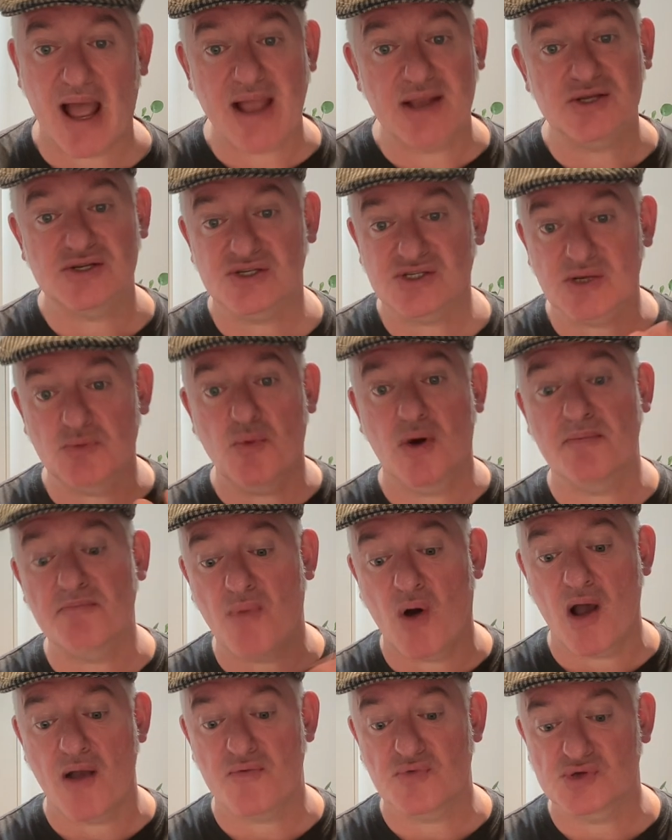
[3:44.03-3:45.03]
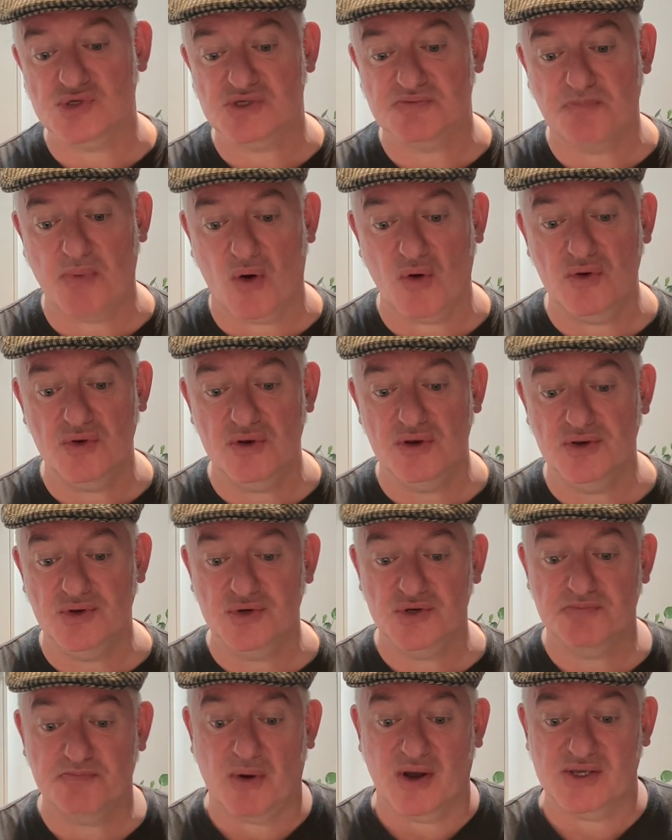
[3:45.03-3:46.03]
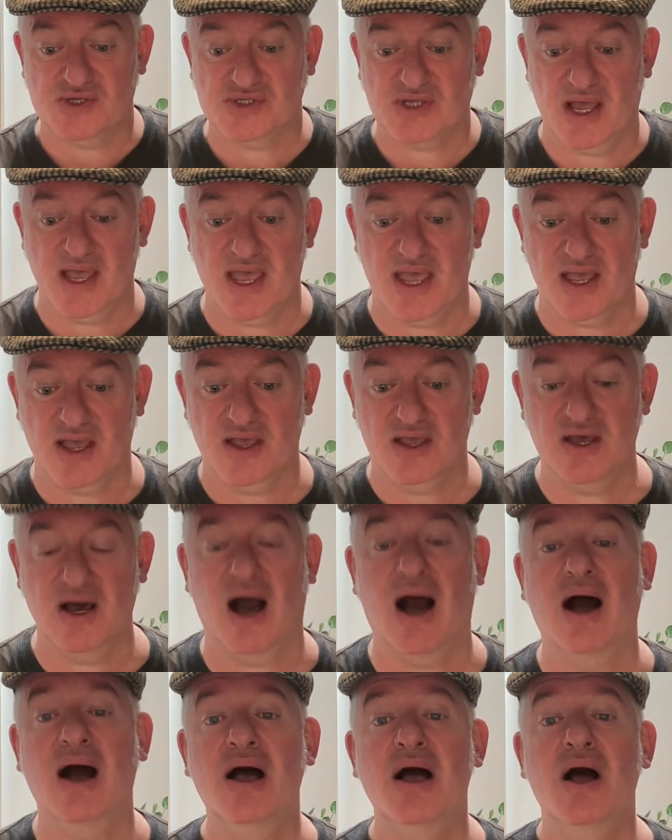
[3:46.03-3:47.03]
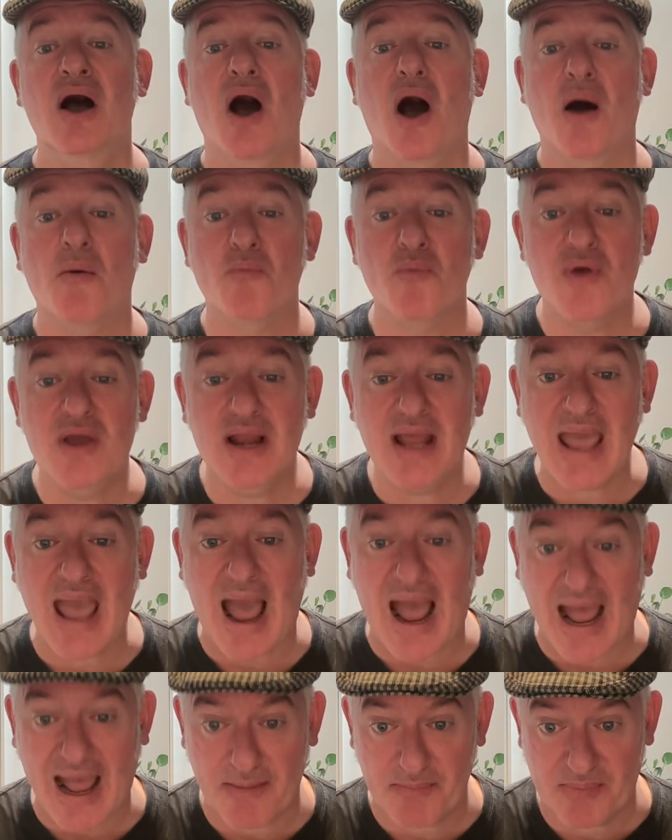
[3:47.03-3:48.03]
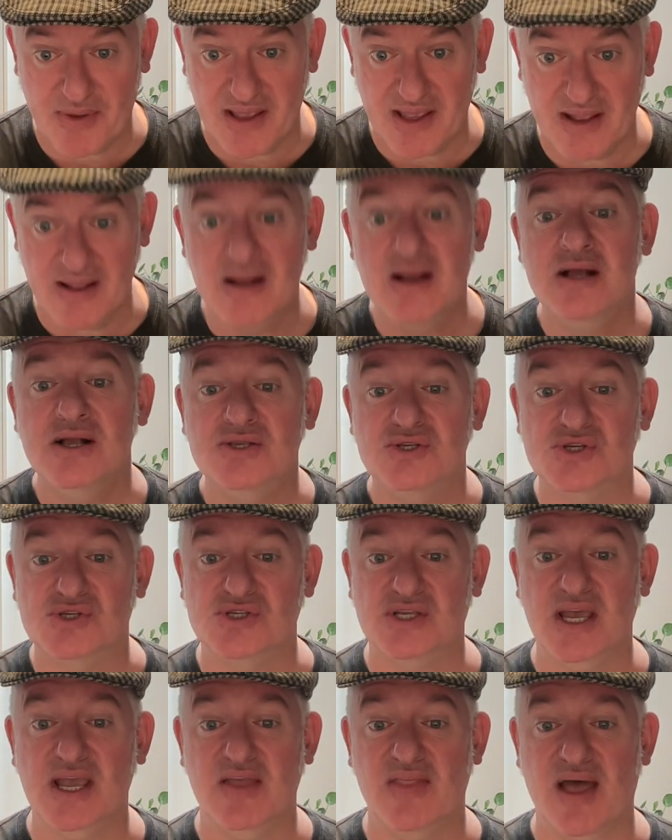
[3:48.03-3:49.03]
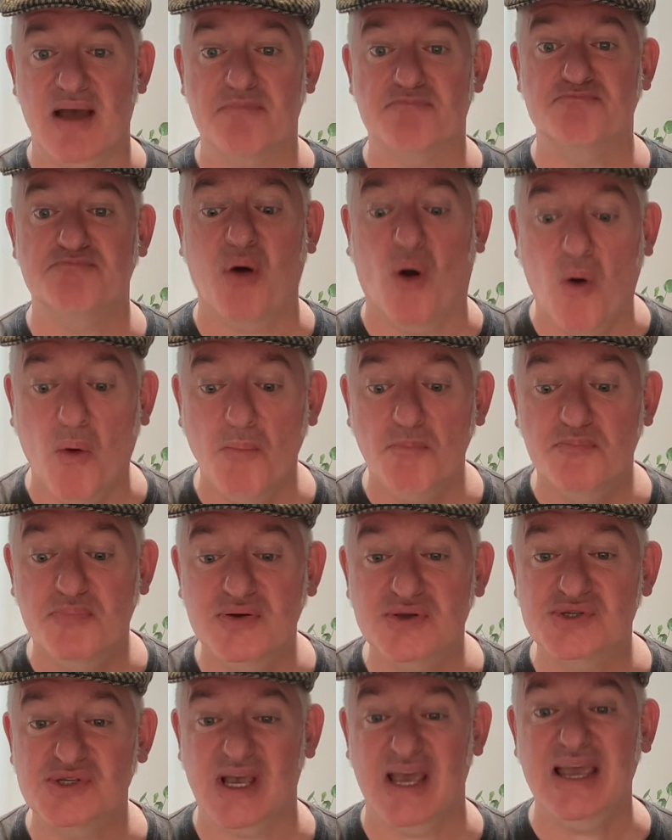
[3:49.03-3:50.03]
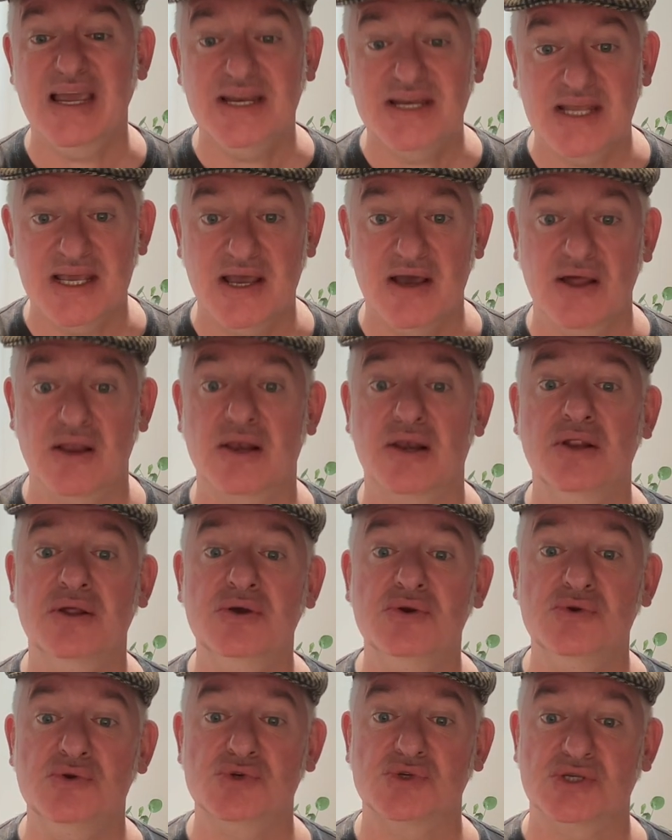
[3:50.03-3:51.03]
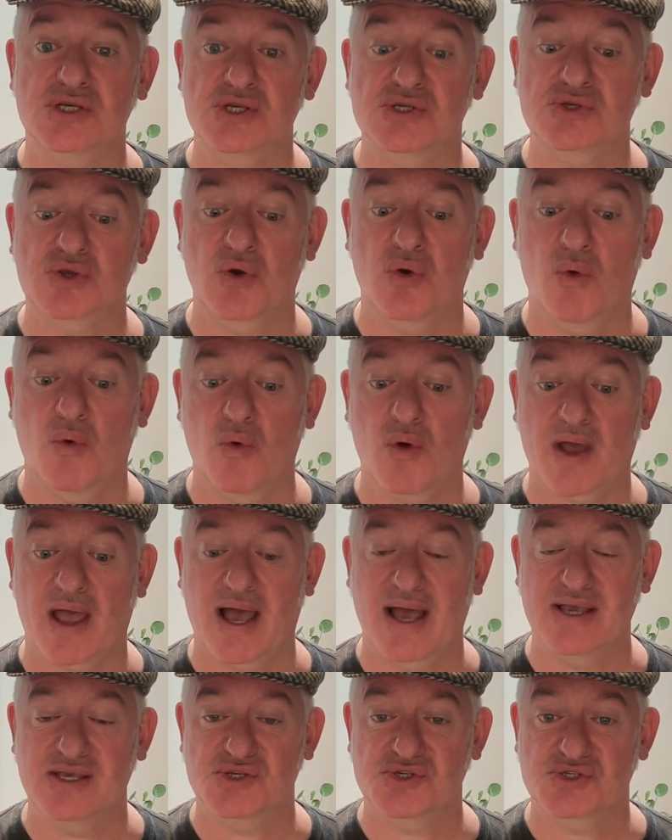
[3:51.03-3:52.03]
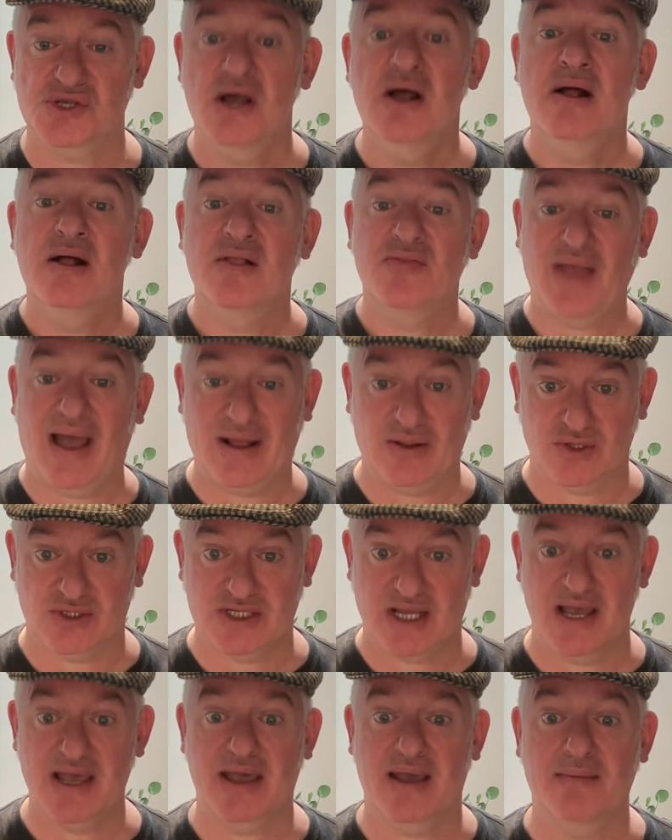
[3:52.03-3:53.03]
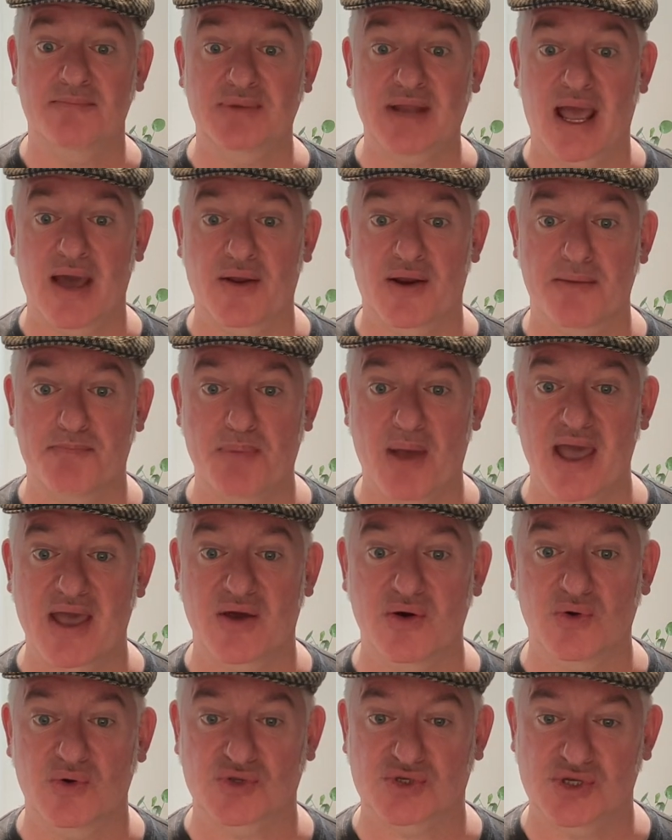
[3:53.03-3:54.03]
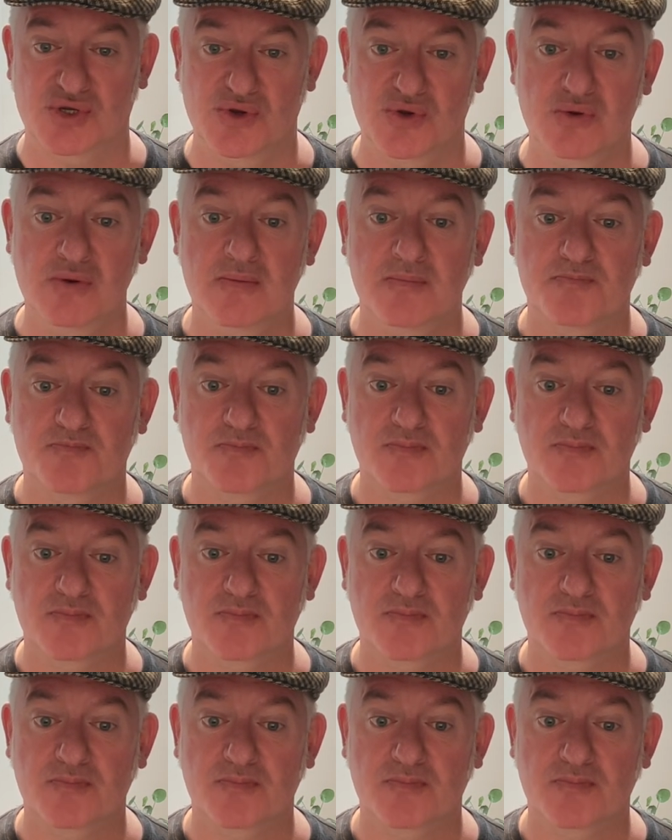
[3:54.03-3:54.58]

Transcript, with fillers: And someone might respond by saying, Gah, I'm really happy to see that pompous idiot lose his court case. That'll take him down a peg or two.